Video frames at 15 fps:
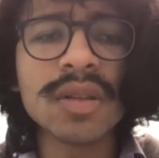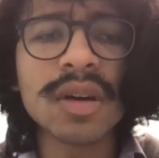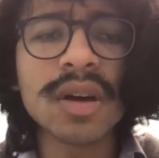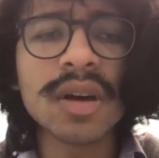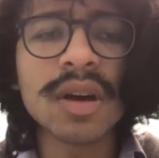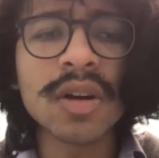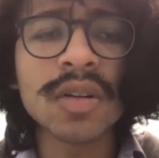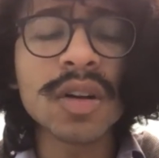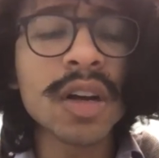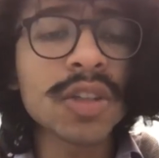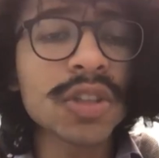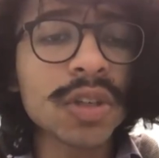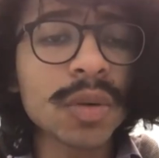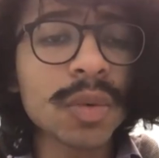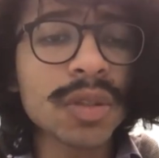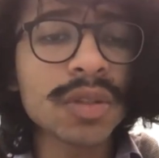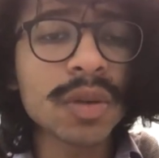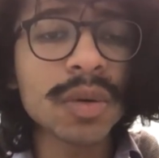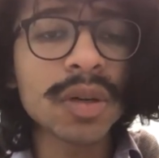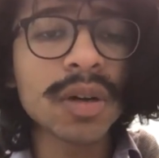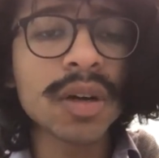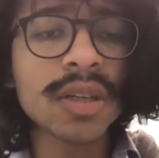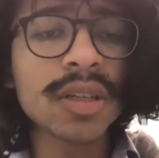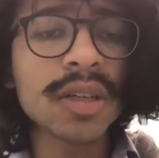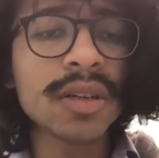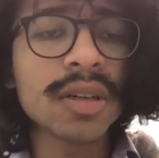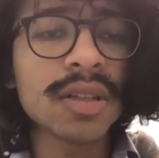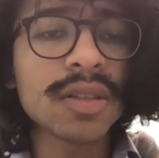are not sure what's going on here.